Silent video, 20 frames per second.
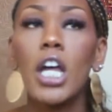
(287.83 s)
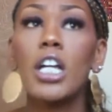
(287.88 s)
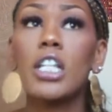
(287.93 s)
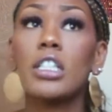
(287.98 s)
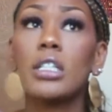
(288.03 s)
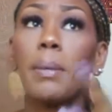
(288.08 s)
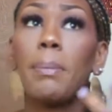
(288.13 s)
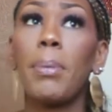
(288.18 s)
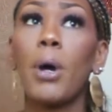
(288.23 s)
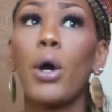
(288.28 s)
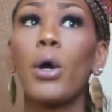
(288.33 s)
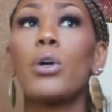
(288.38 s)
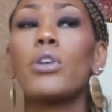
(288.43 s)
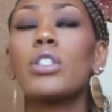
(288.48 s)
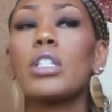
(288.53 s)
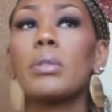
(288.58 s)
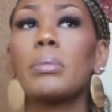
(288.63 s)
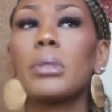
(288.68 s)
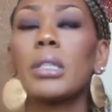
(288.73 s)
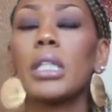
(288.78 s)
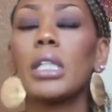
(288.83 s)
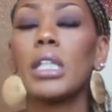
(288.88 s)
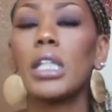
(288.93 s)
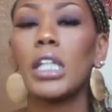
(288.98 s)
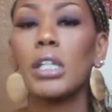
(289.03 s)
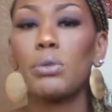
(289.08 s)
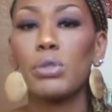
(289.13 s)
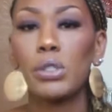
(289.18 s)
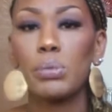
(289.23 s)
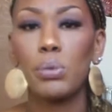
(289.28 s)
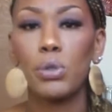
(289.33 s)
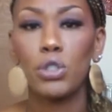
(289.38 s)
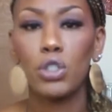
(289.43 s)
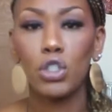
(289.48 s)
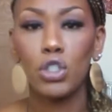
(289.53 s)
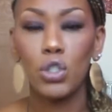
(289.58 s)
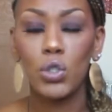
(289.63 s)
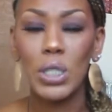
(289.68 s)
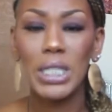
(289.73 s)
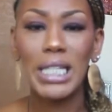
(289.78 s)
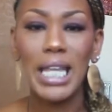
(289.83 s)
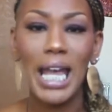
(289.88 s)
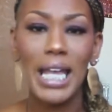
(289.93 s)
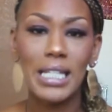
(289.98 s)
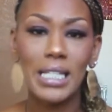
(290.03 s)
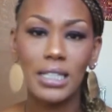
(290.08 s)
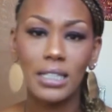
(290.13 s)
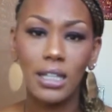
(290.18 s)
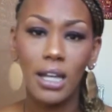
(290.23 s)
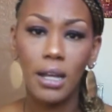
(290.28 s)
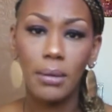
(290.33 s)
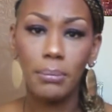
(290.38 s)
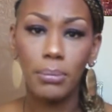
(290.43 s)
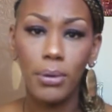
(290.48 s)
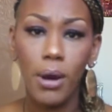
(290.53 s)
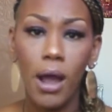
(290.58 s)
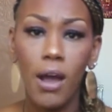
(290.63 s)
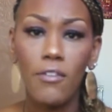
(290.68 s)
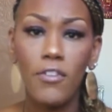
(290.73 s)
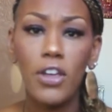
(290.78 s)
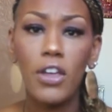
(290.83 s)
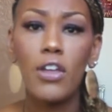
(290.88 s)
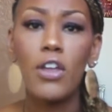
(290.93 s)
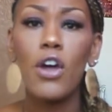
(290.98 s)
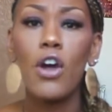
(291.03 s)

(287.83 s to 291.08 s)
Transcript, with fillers: Supposedly, he was supposed to use it as a nonprofit